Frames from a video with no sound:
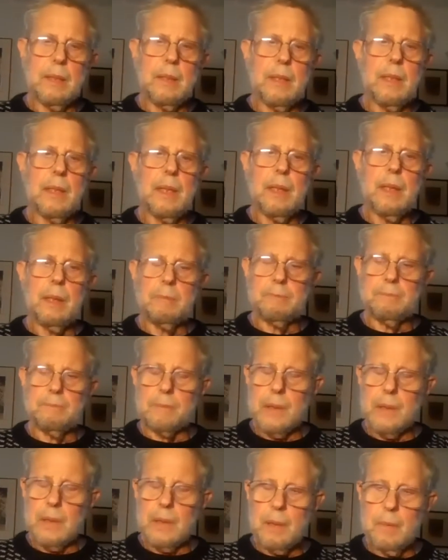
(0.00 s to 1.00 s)
the
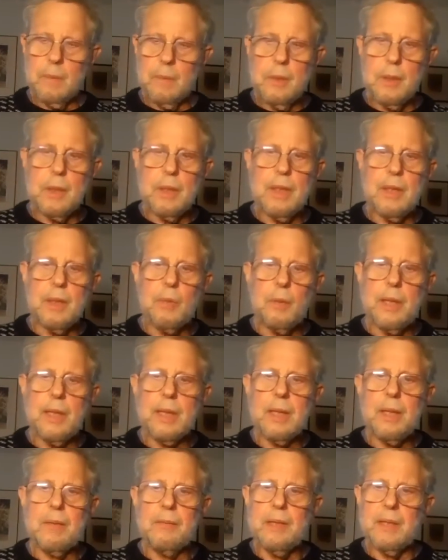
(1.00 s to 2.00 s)
community that we
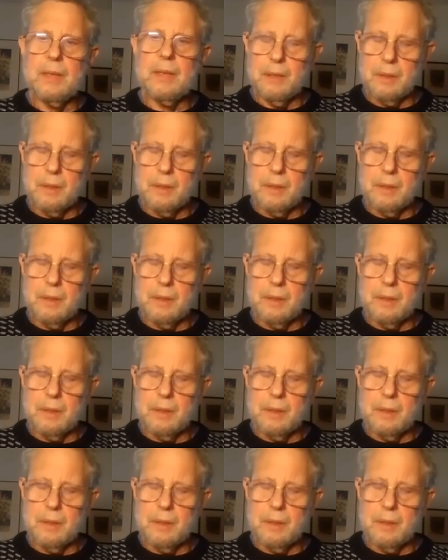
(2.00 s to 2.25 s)
lived in,